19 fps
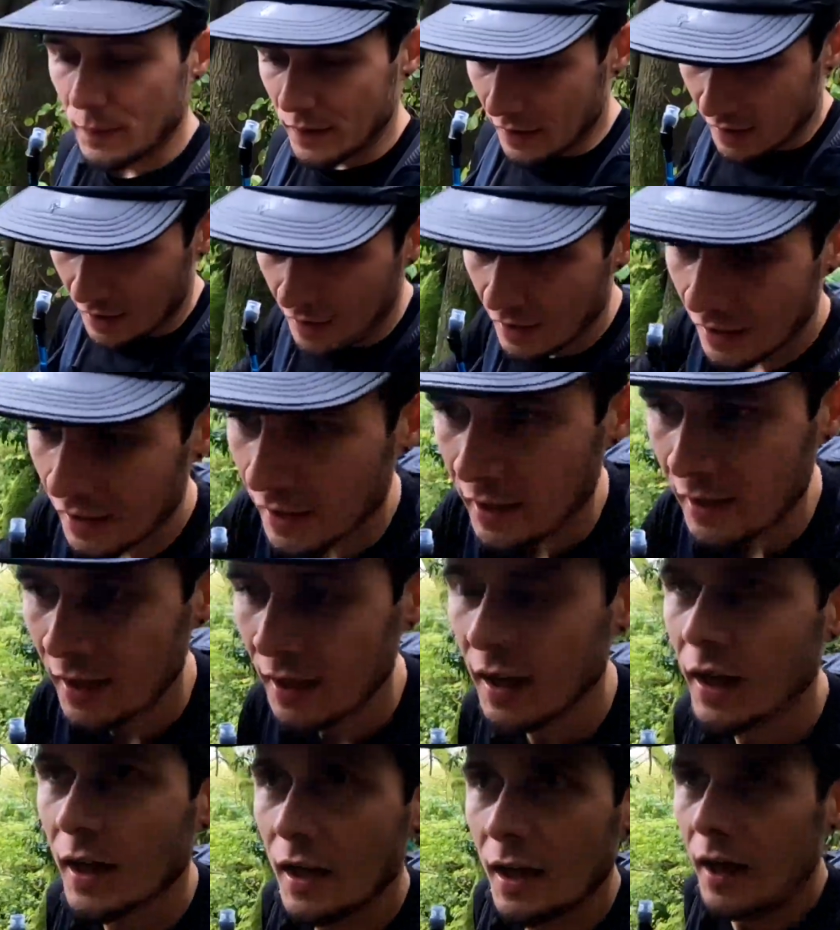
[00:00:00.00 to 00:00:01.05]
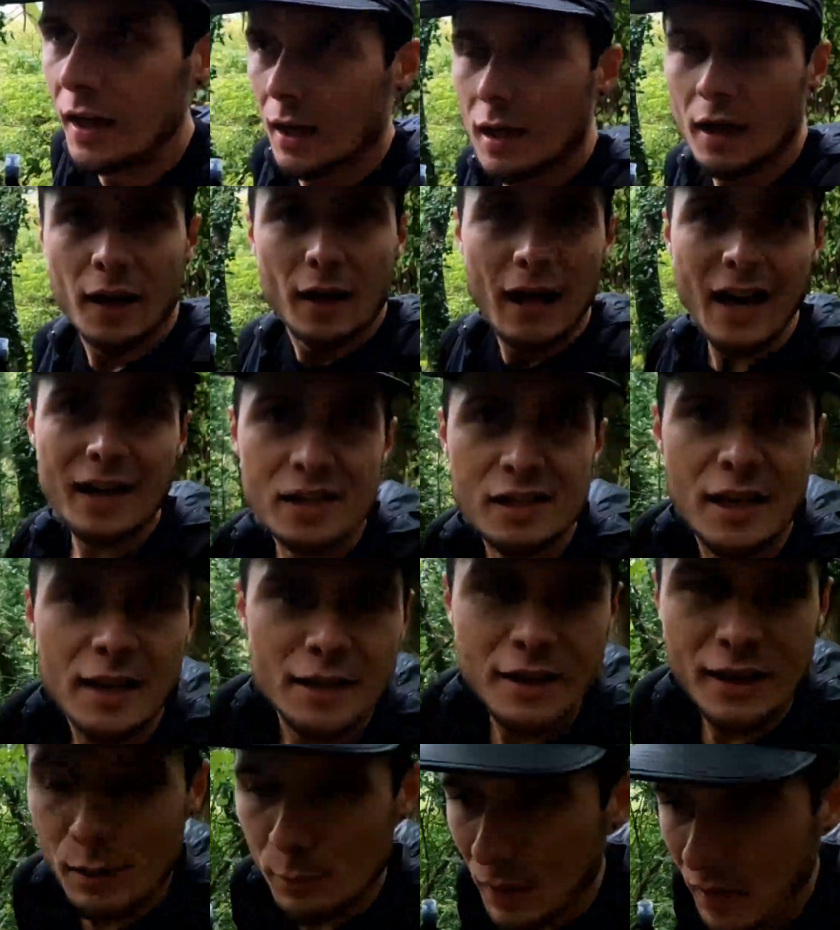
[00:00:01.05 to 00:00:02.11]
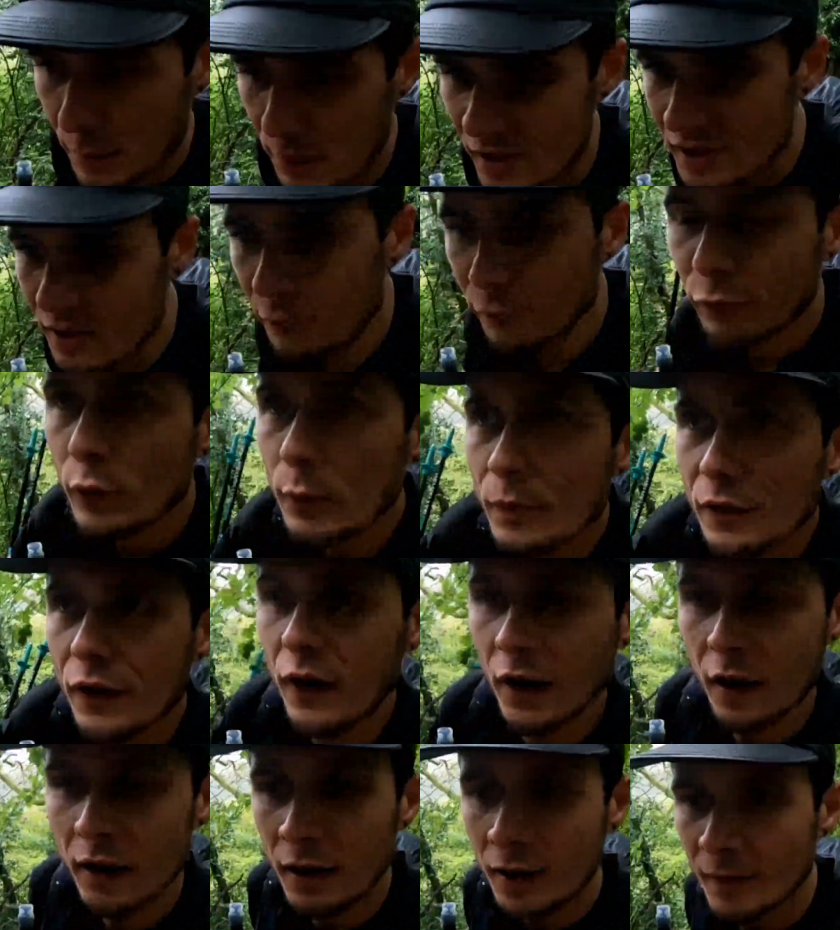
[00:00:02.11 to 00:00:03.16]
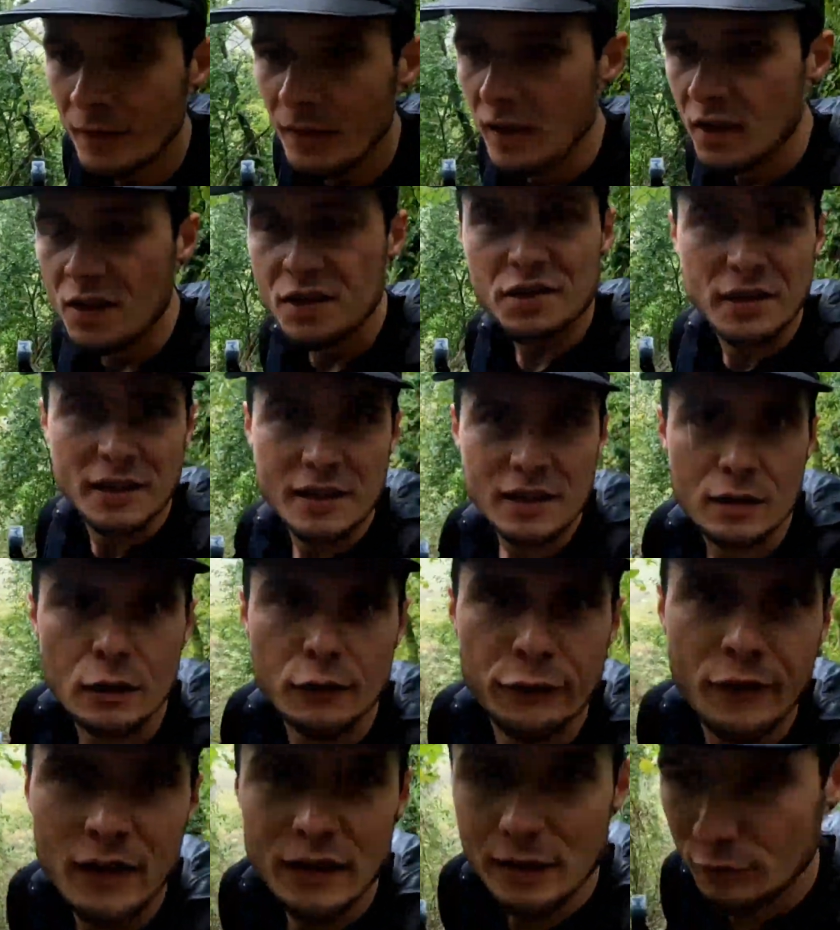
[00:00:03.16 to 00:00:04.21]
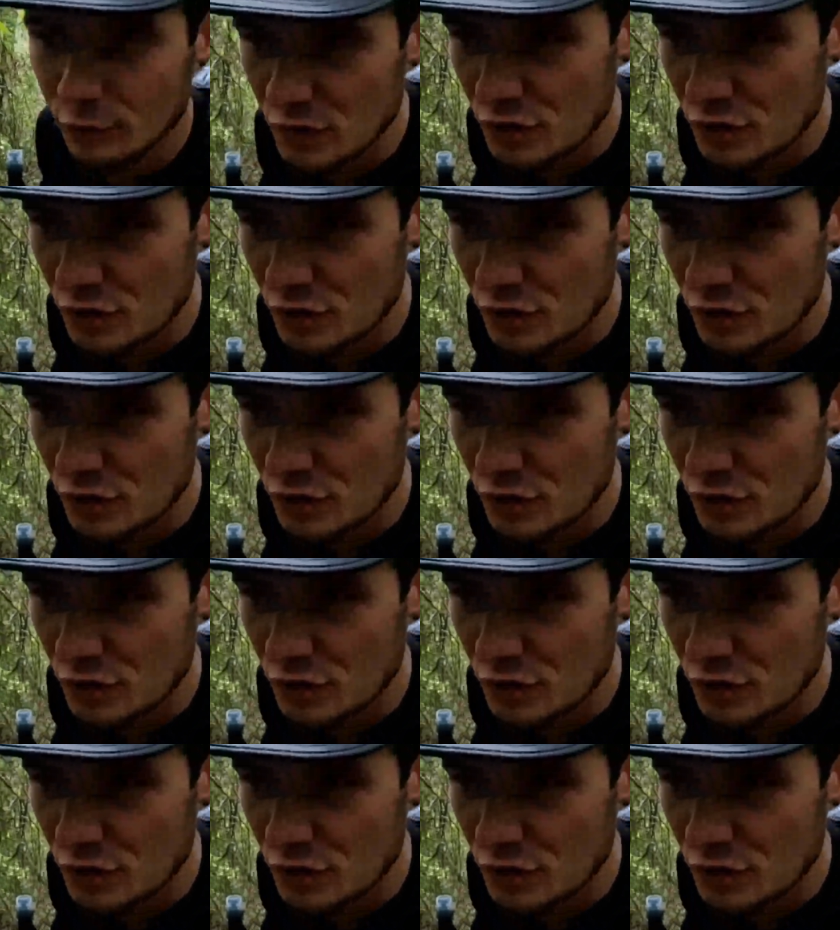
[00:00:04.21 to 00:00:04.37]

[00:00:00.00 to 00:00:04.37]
be SAD, maybe some form of seasonal affective